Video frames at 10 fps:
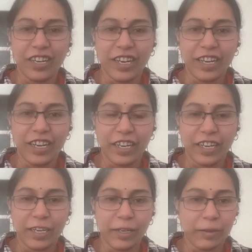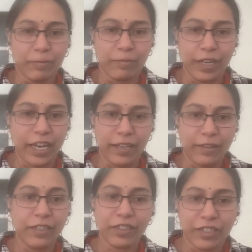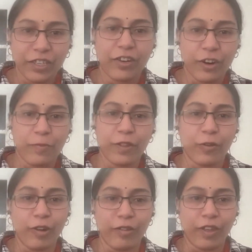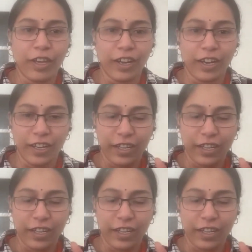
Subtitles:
And yeah, research need not be the only thing